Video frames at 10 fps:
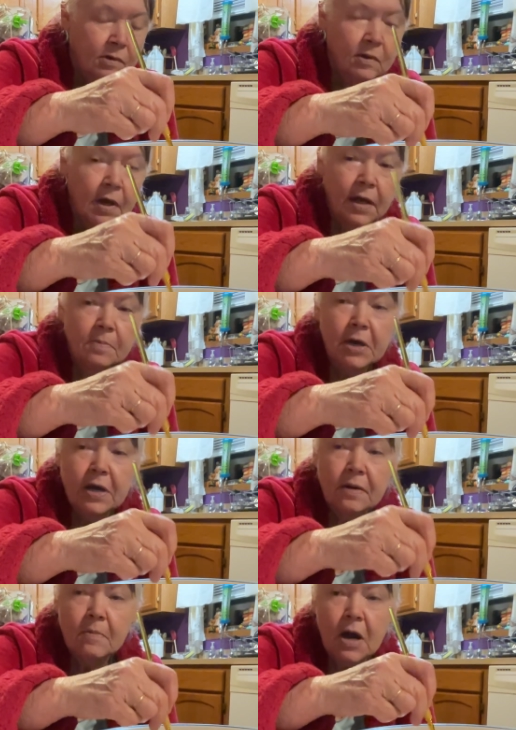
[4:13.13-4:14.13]
And
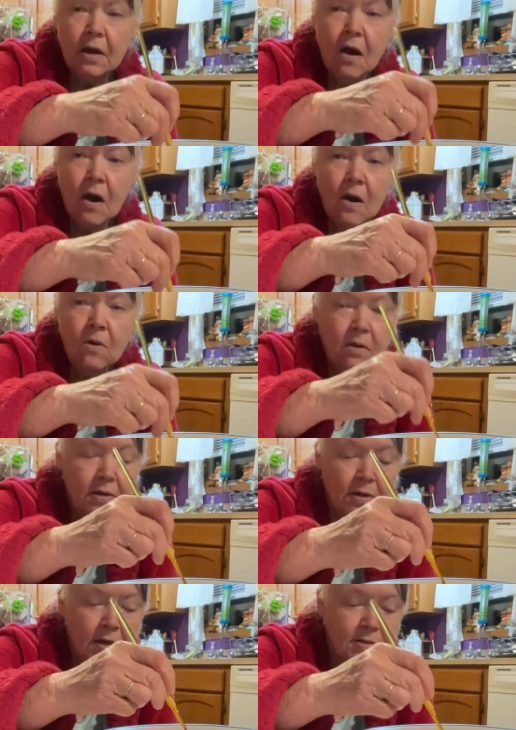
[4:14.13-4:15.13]
me and my
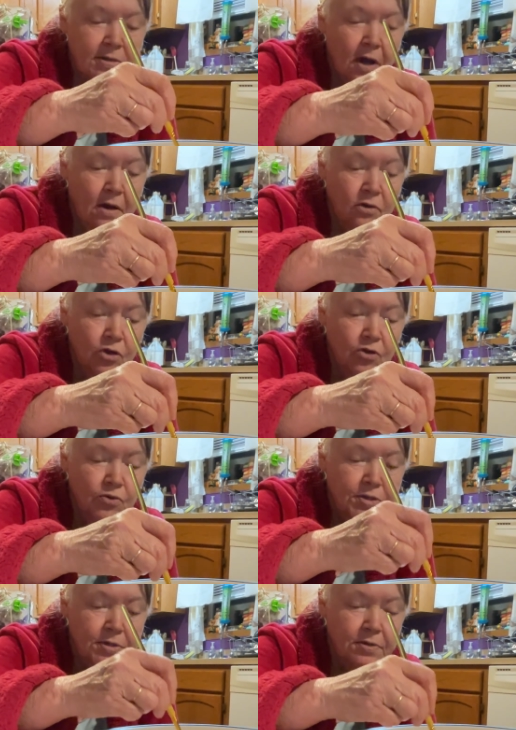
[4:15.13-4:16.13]
collie has got
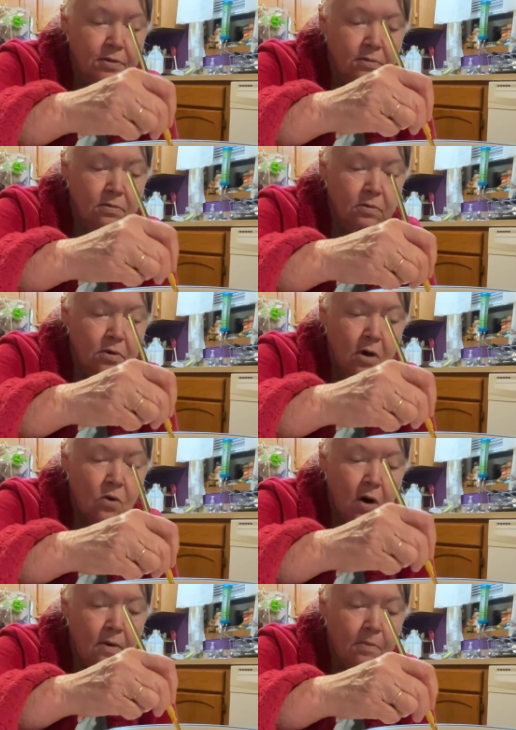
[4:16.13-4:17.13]
used to,
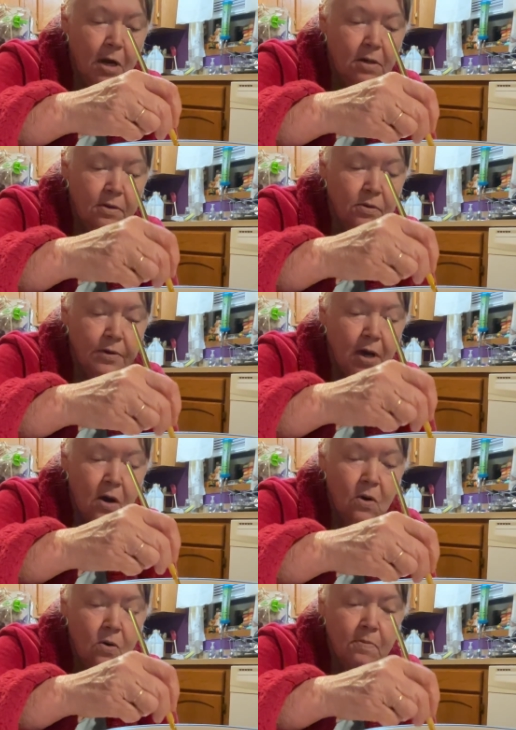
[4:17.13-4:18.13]
my little
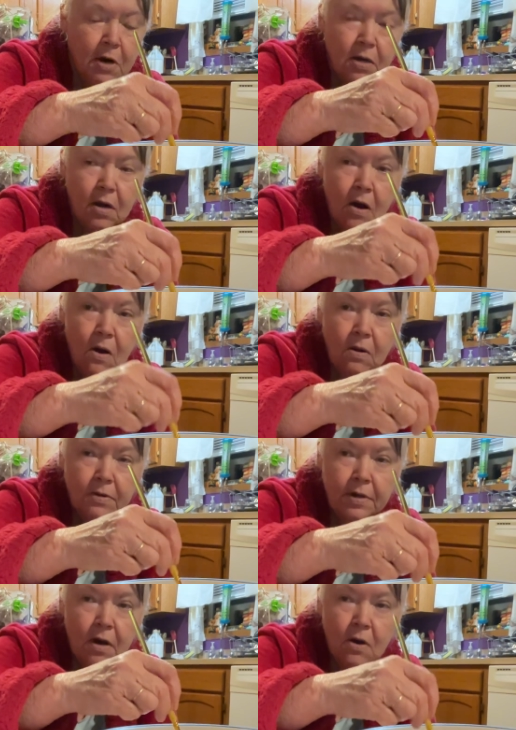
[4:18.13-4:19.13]
dog, my
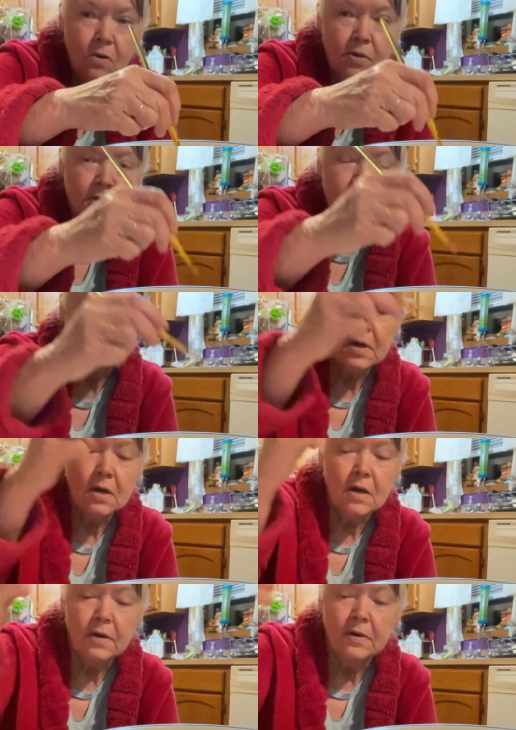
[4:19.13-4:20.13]
collie dog, I
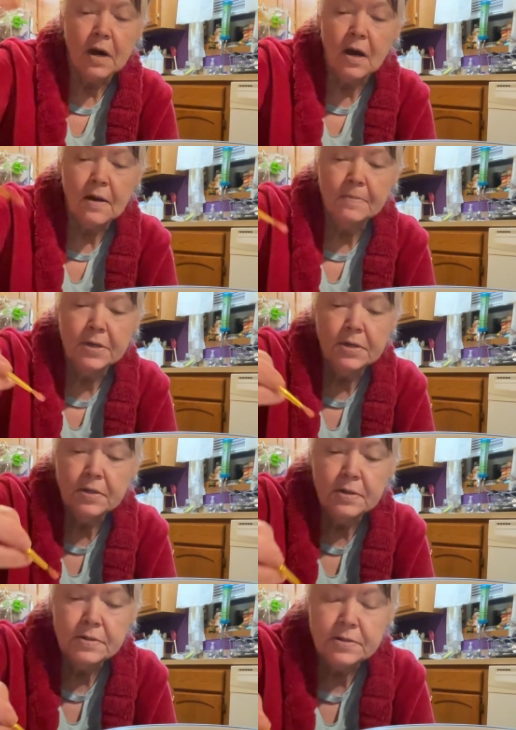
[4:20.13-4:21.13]
got a
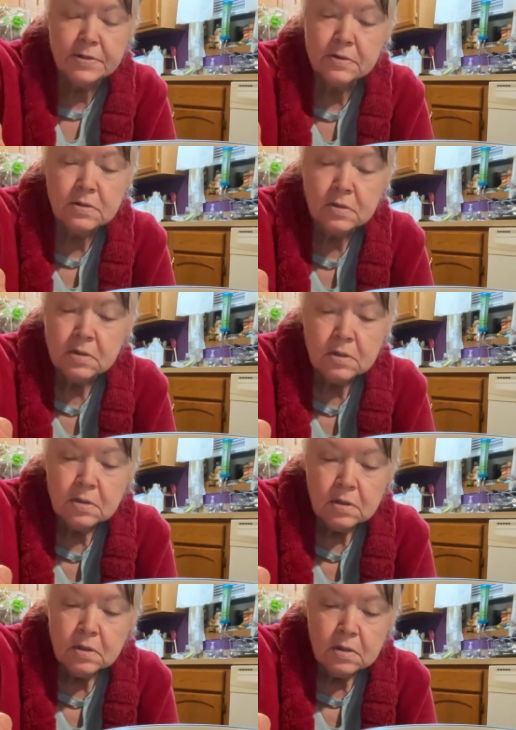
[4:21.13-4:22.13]
diabetes.
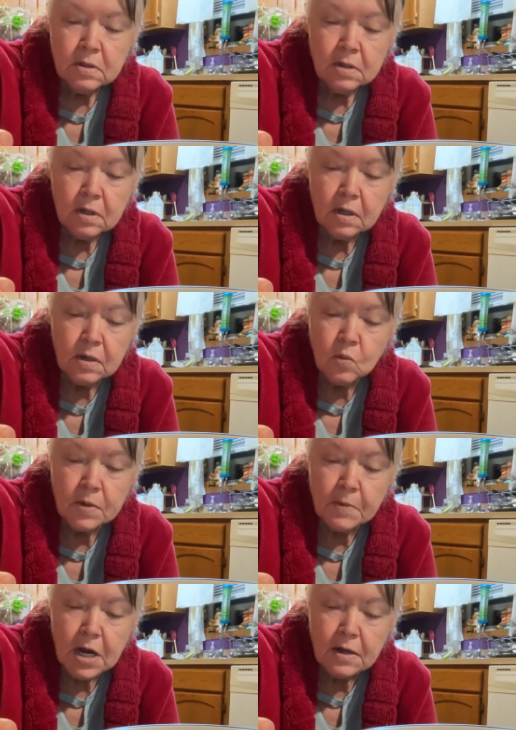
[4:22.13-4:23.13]

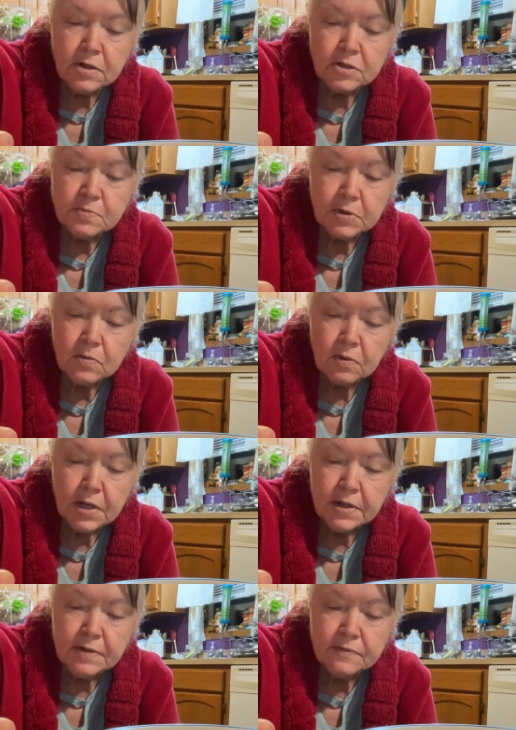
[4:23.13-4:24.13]
When my husband
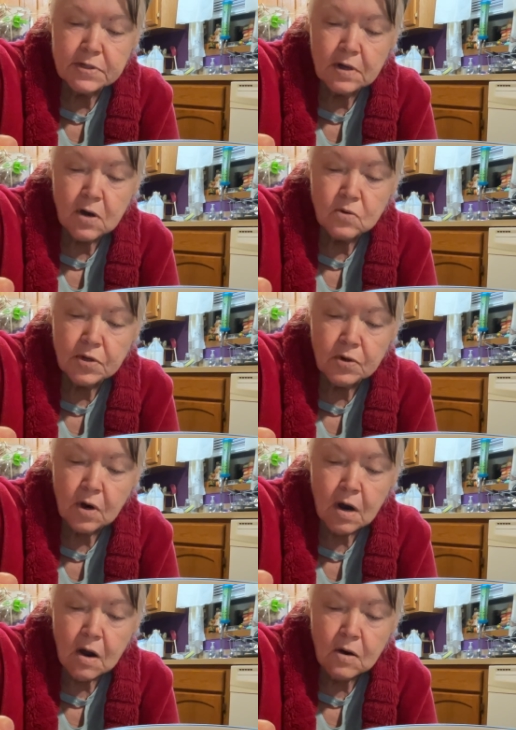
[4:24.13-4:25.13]
leaves to go to
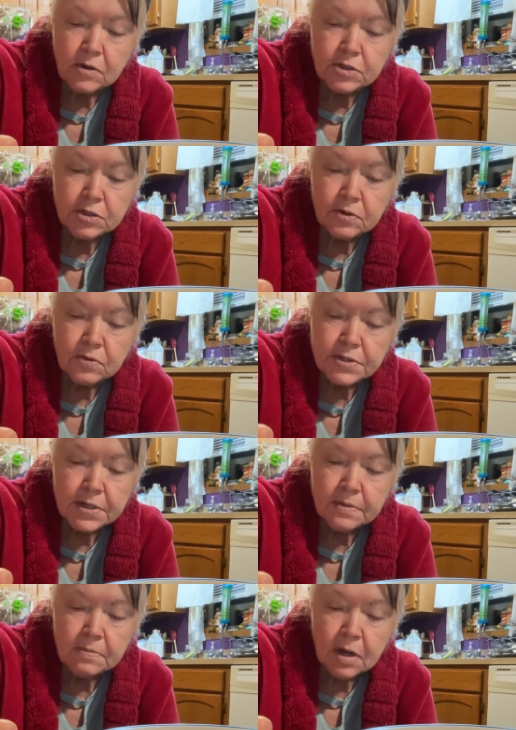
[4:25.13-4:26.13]
an auction or
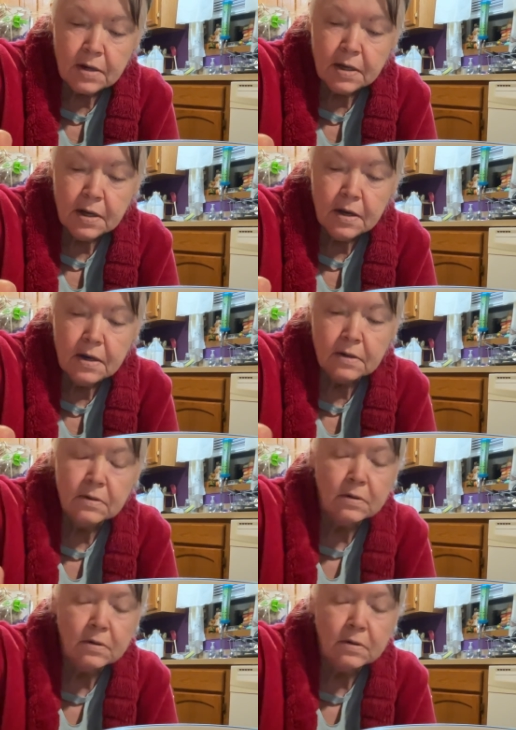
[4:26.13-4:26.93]
something like that,